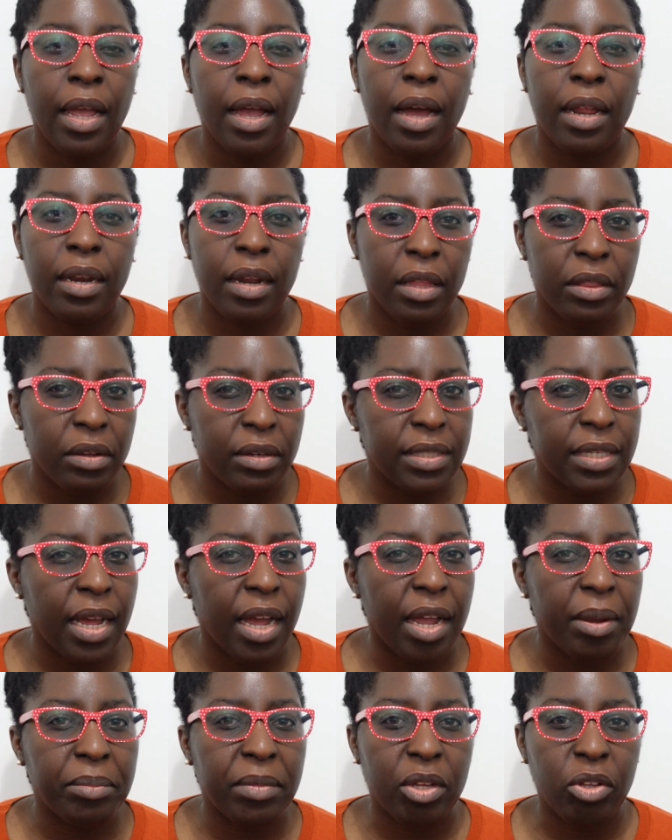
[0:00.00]
Another
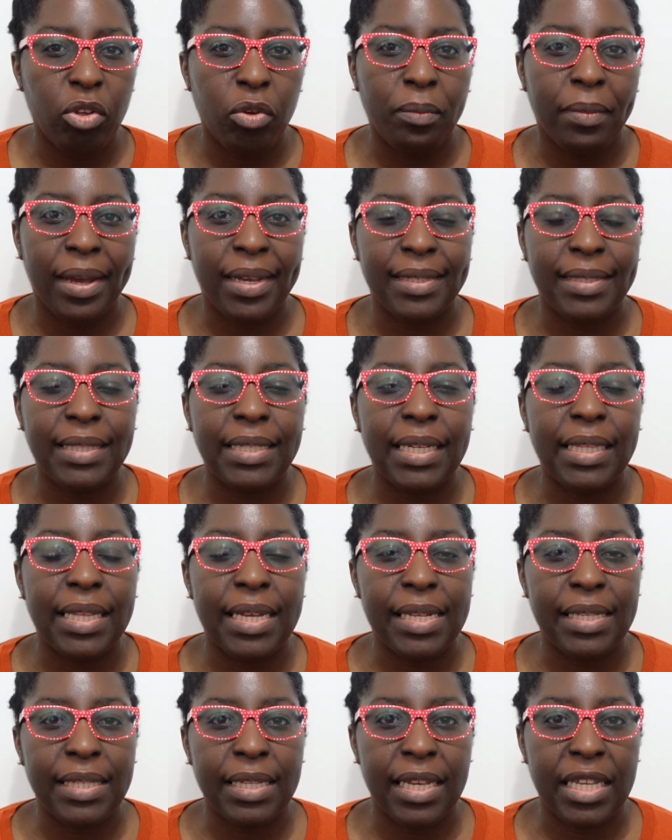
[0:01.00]
time that you might see
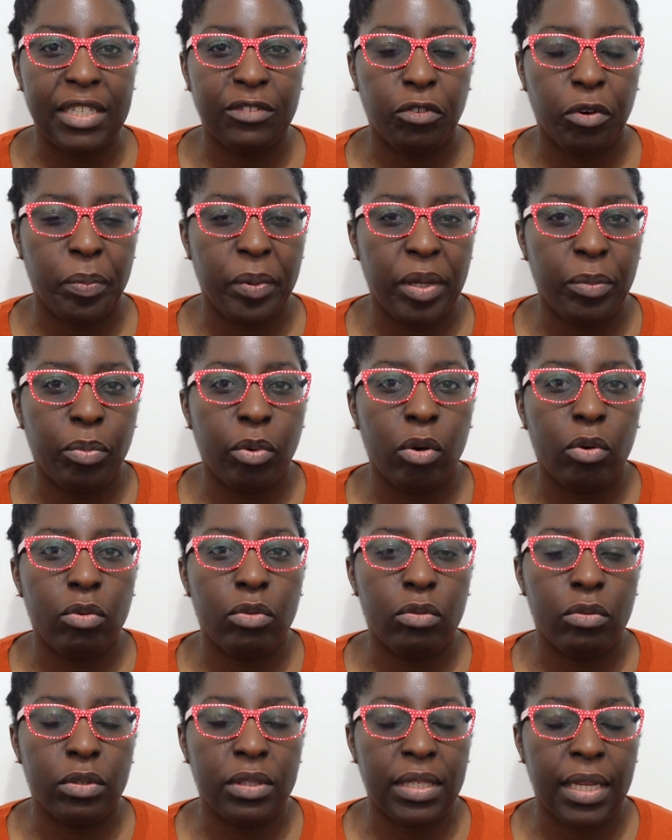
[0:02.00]
this is for people
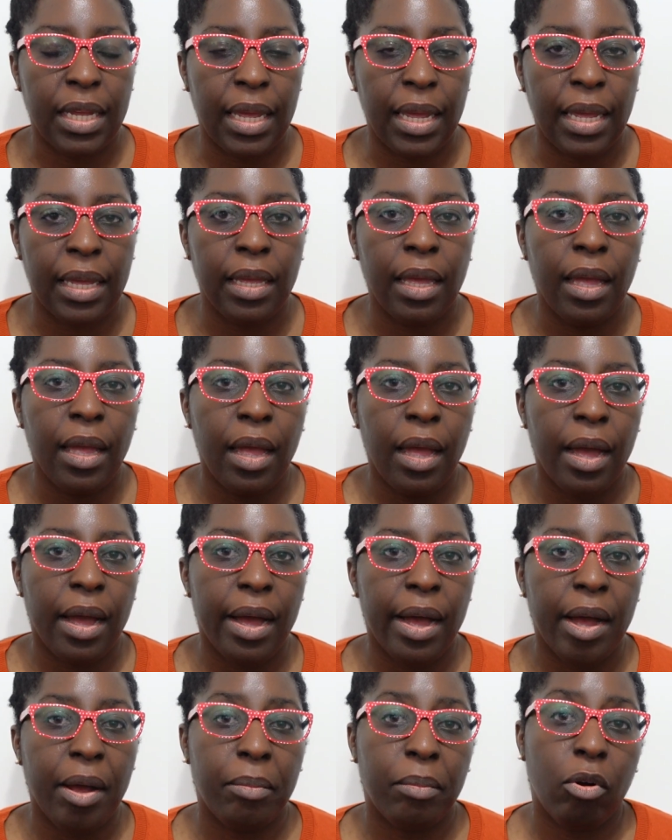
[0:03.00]
who take
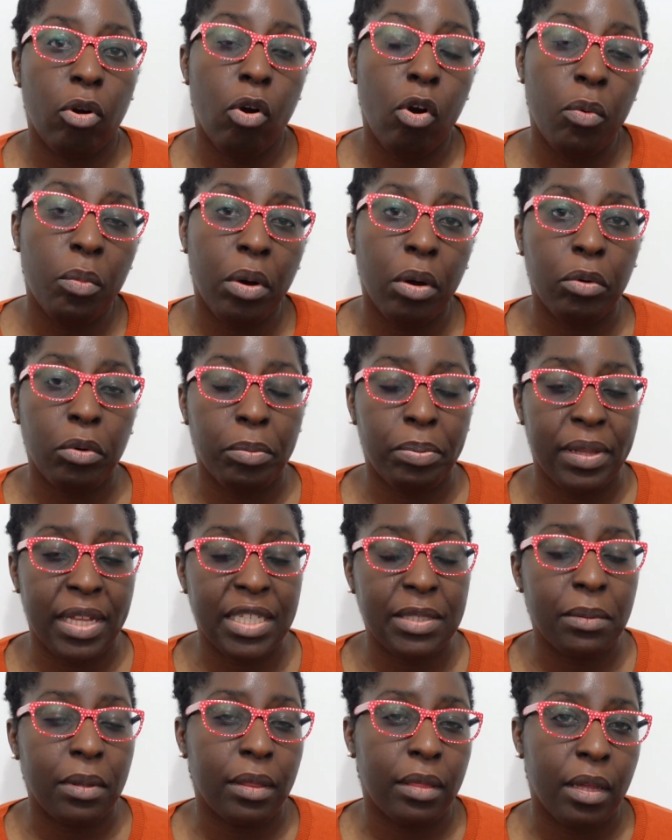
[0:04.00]
hormone
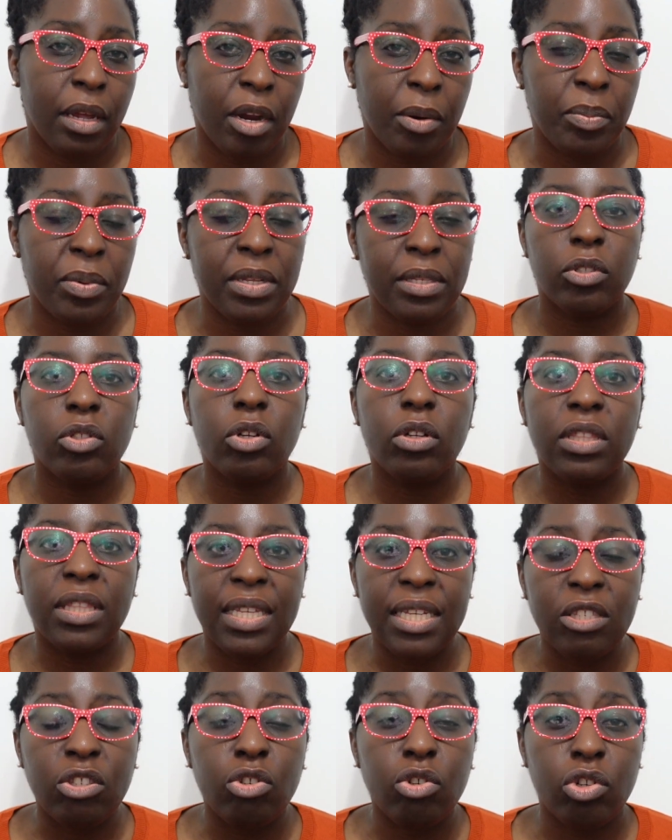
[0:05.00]
replacement therapy. So
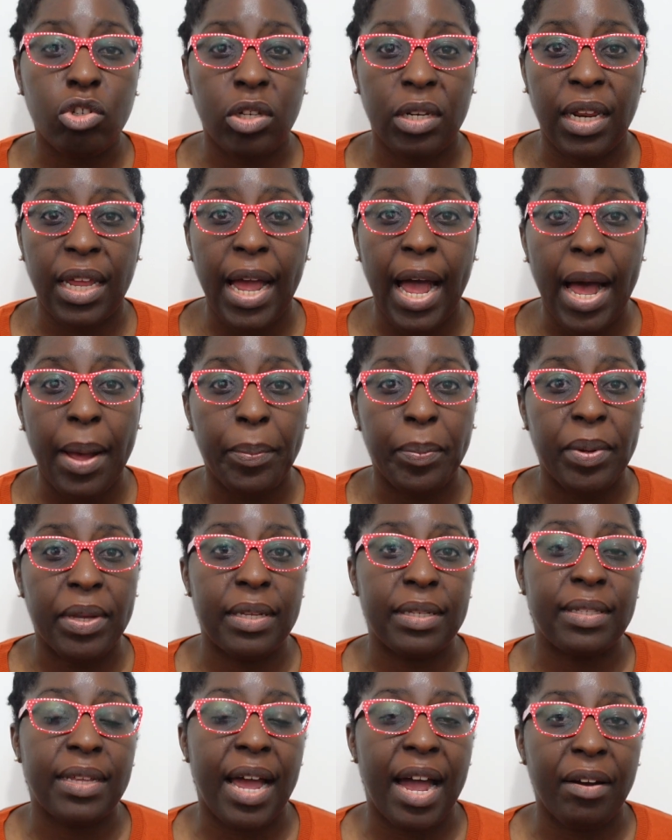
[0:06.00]
this usually
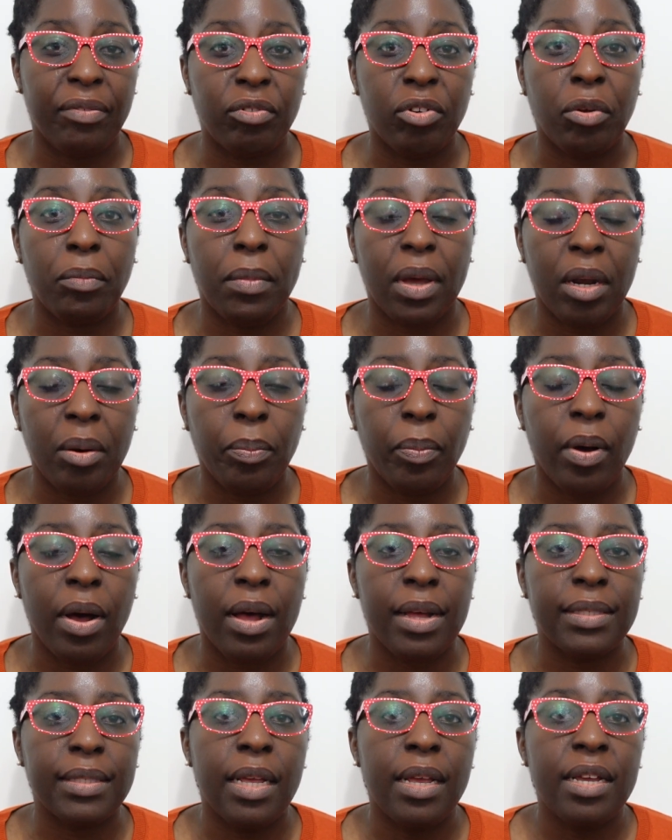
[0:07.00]
happens after
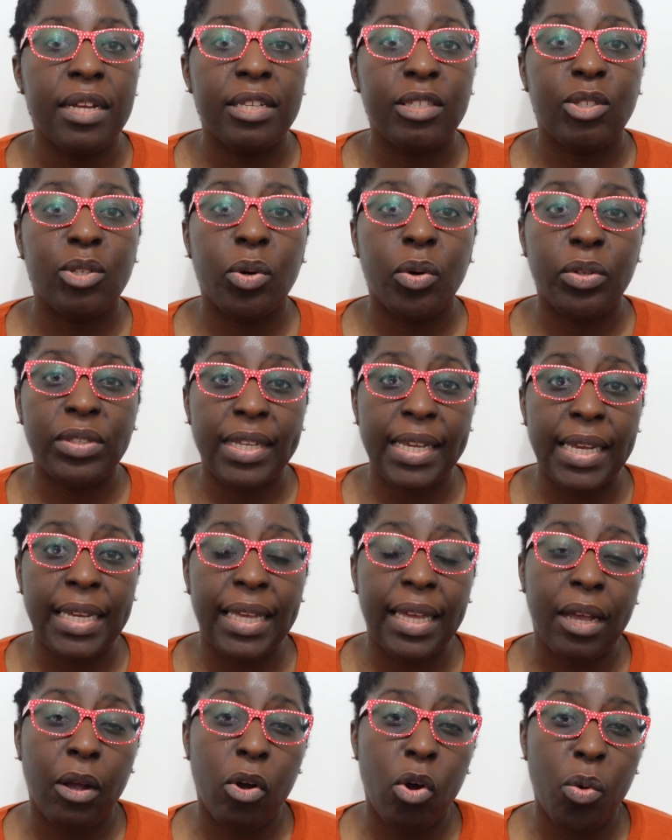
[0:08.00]
menopause. So
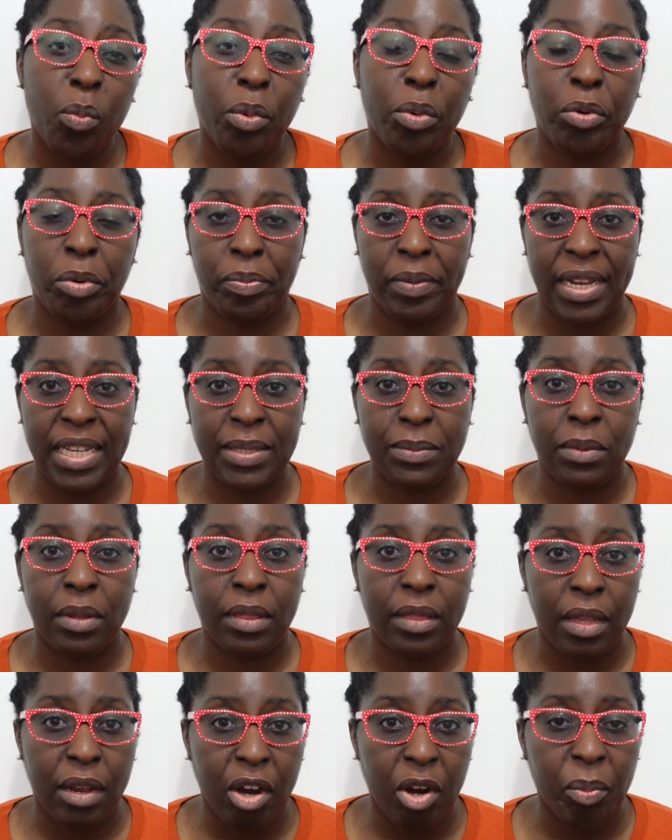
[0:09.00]
taking hormone
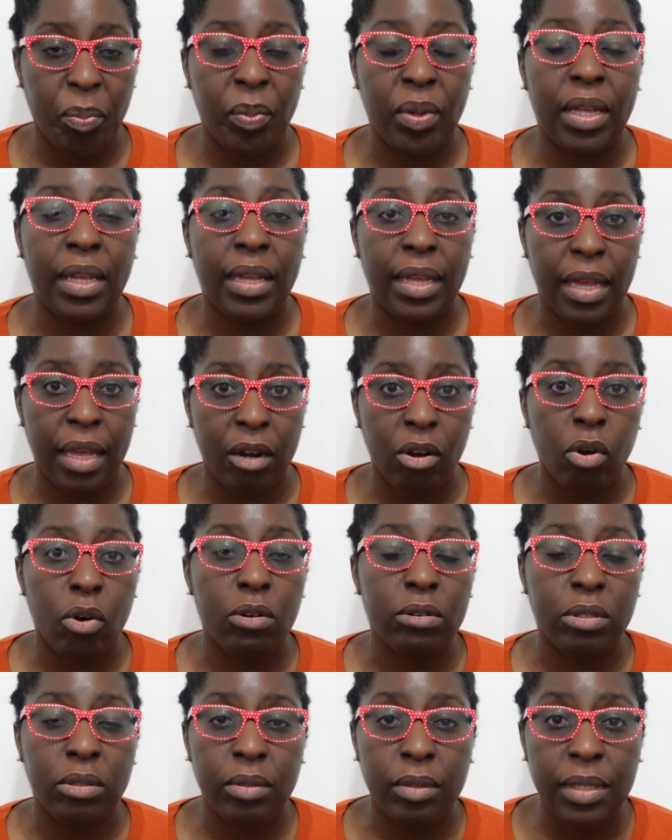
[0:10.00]
replacement therapy can
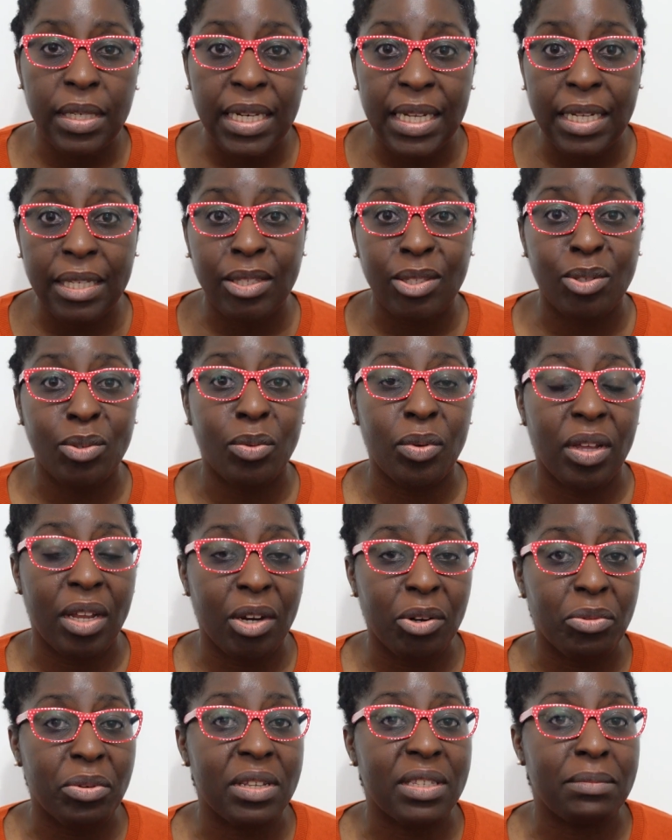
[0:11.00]
also lead to
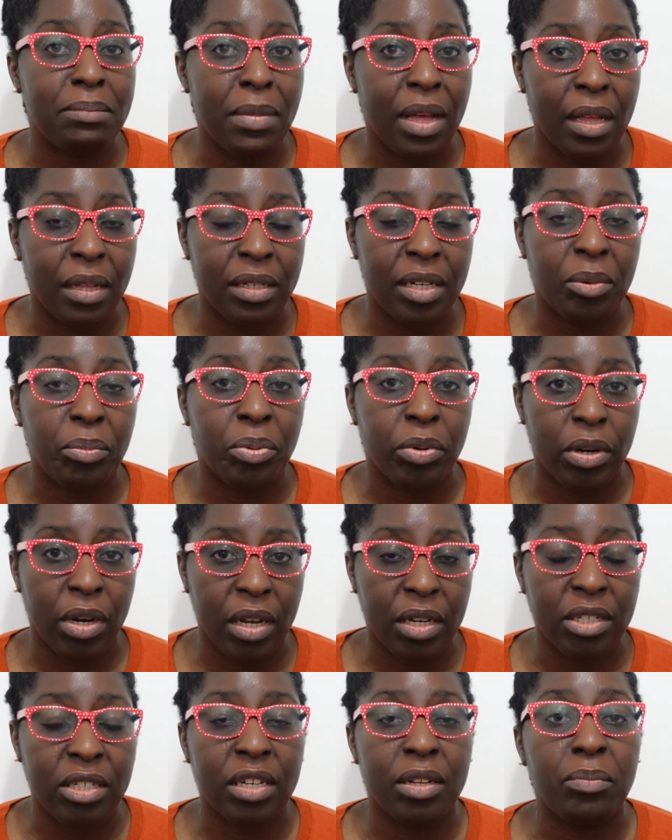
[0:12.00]
increased melanin
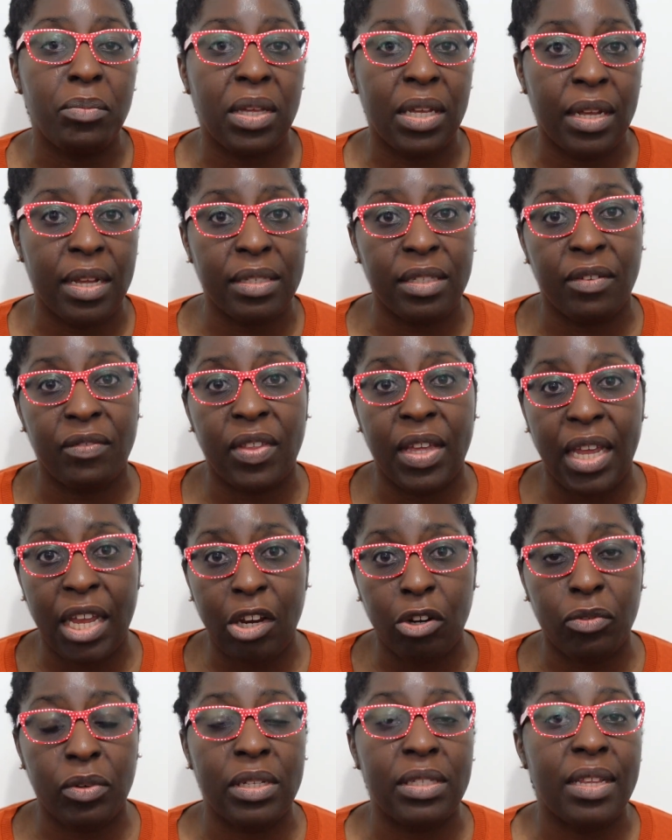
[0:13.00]
production because of the
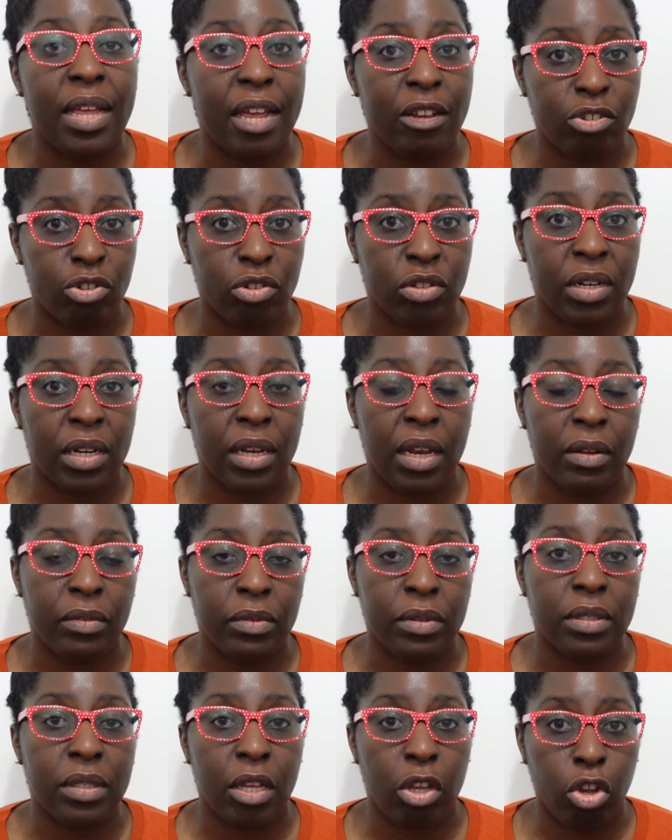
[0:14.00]
increased estrogen
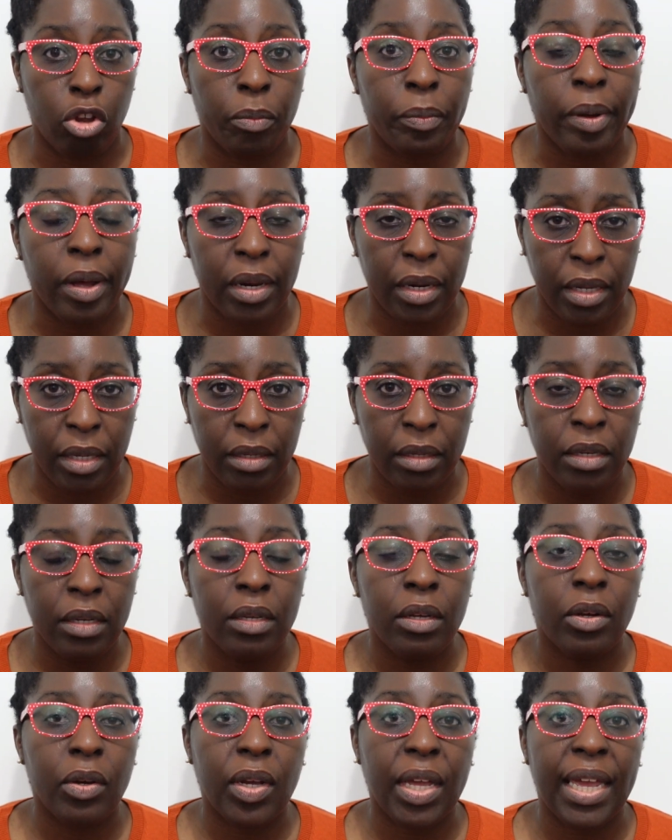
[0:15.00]
levels in your body.
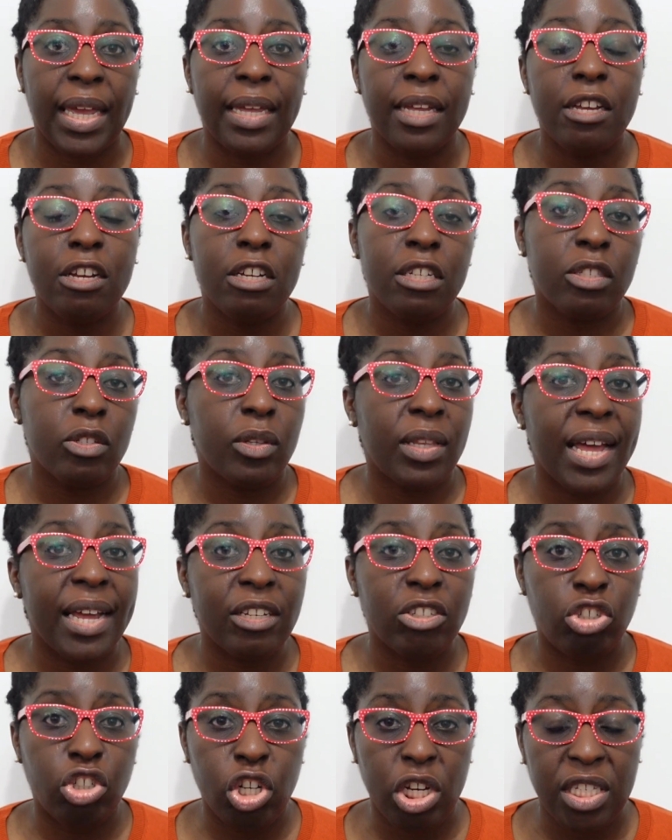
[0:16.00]
Okay, so
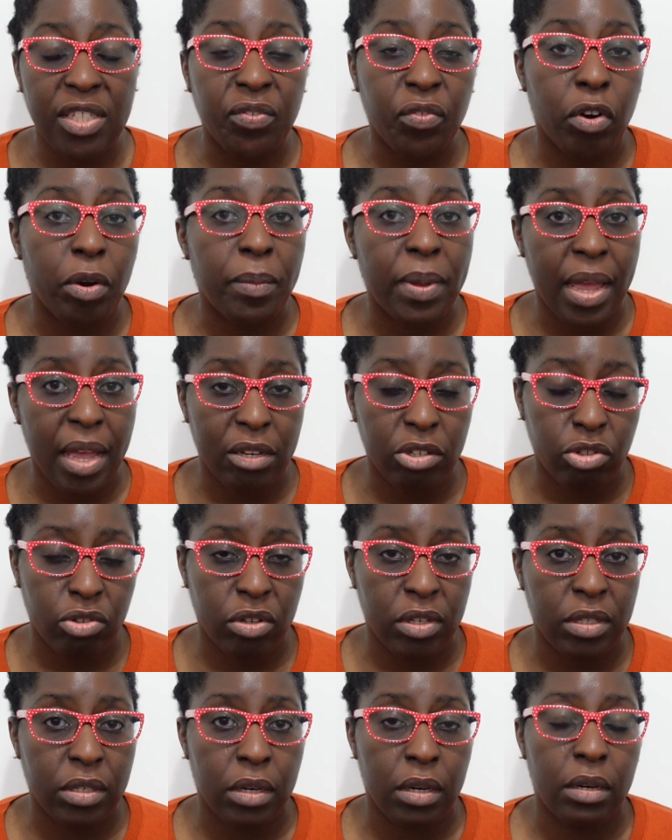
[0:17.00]
that's just from
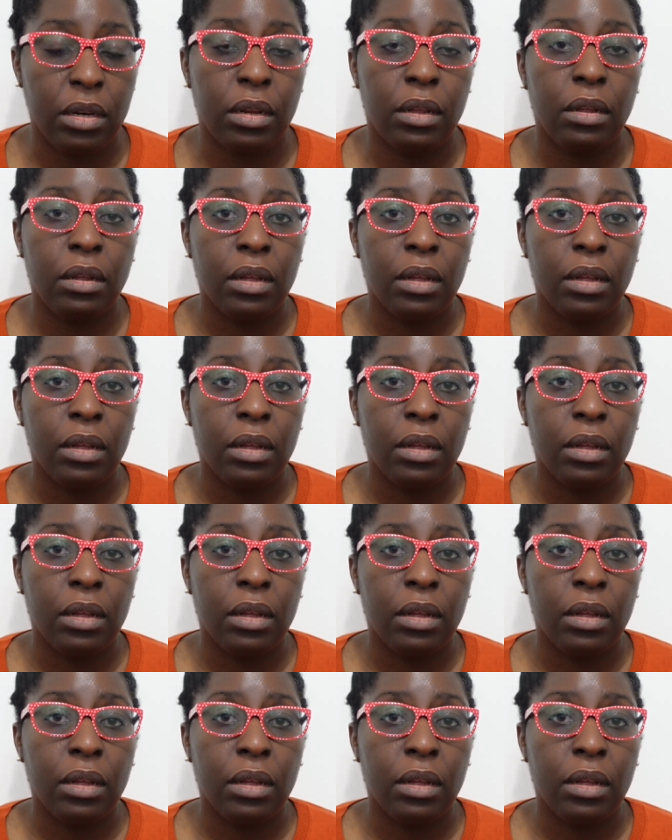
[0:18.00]
estrogen.